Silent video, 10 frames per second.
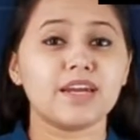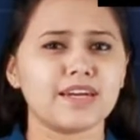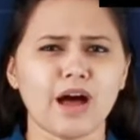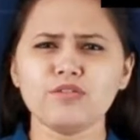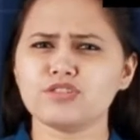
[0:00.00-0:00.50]

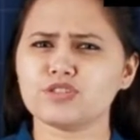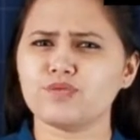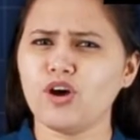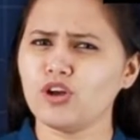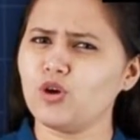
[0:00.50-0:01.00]
Now just
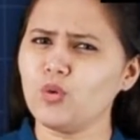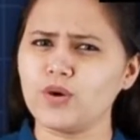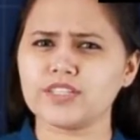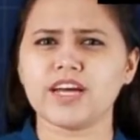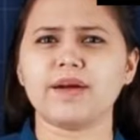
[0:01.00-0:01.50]
follow
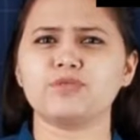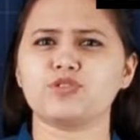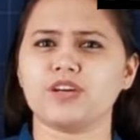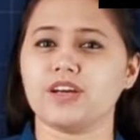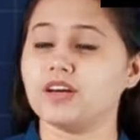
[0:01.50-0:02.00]
what I am
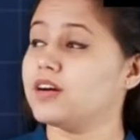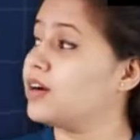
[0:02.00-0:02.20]
doing.